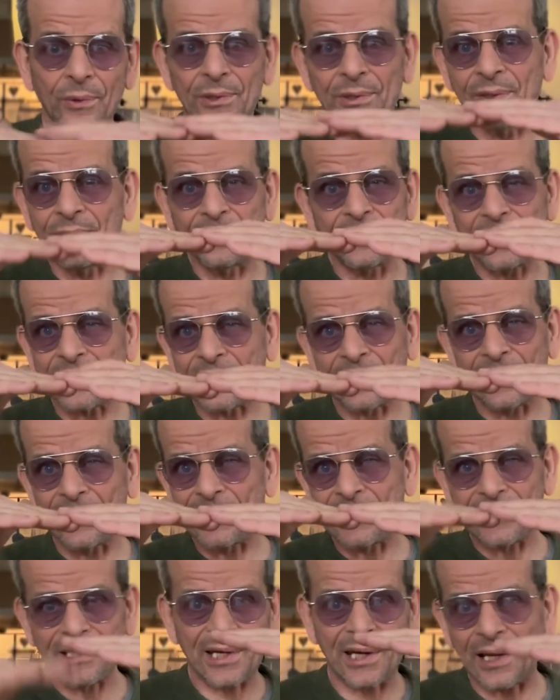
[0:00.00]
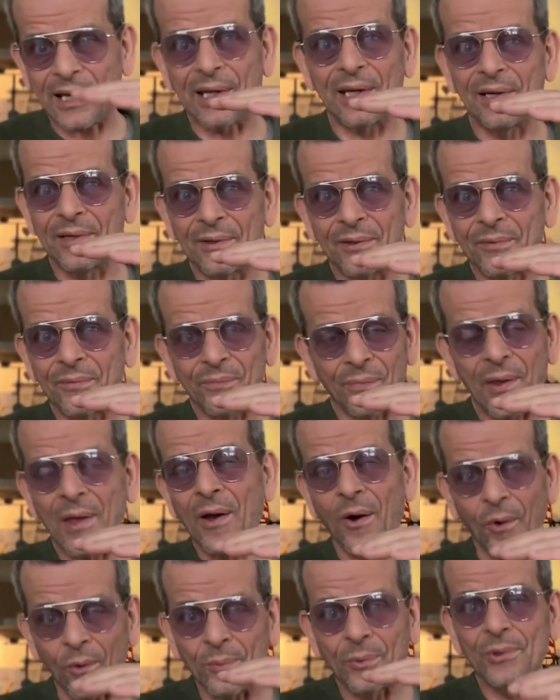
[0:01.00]
it's just going to sink
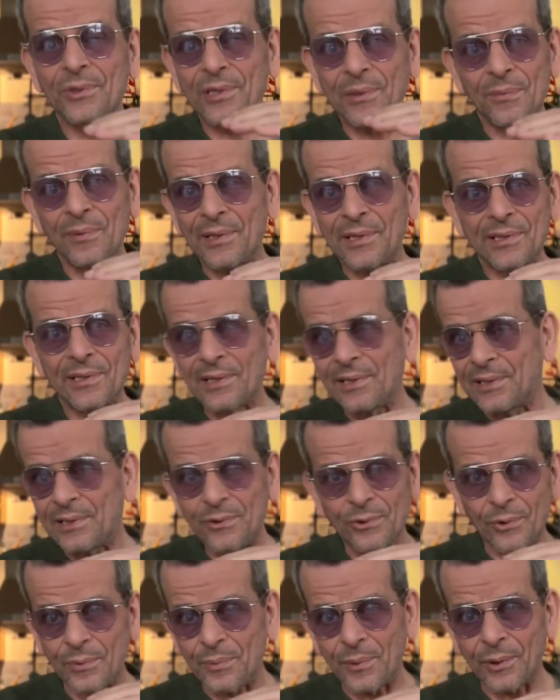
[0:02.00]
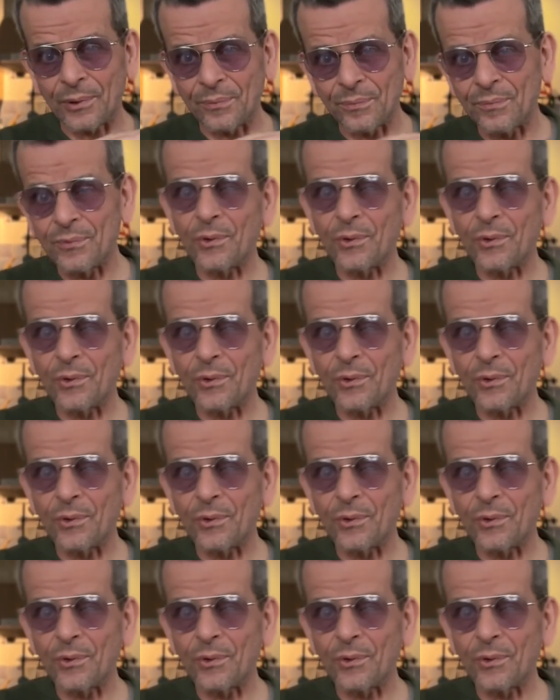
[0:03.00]
almost immediately to the bottom.